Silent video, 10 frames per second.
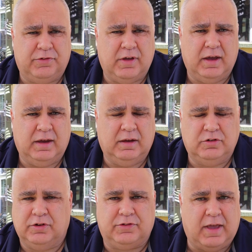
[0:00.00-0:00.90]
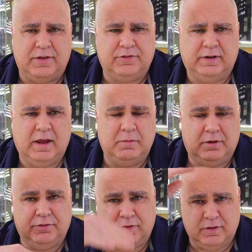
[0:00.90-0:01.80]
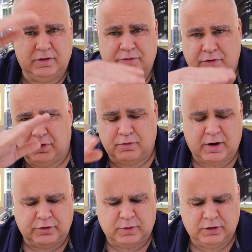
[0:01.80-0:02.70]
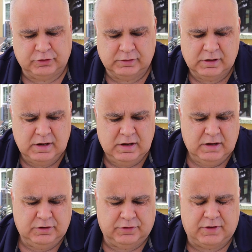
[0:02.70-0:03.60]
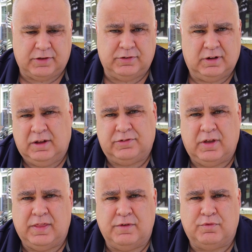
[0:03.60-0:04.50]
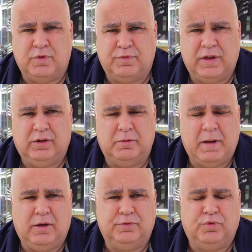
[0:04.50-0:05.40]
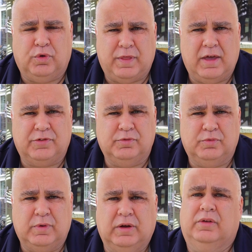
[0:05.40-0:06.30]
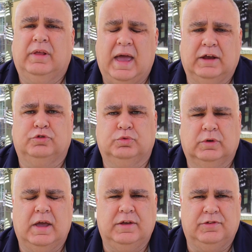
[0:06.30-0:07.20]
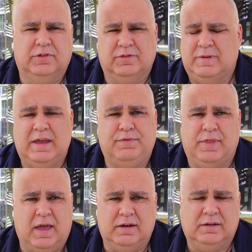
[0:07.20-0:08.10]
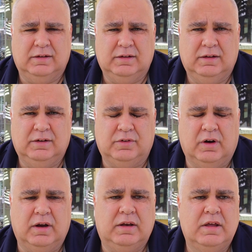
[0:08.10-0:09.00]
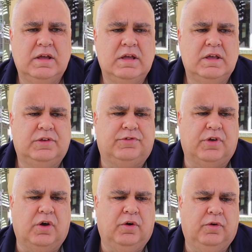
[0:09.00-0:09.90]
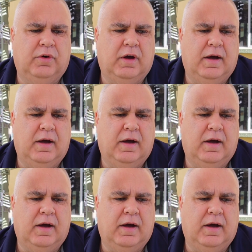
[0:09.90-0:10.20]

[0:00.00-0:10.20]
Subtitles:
say, just guessing now because of the sort of graduation, just guessing, let's say they've revealed about 4,000 real actual cases, if that, right? So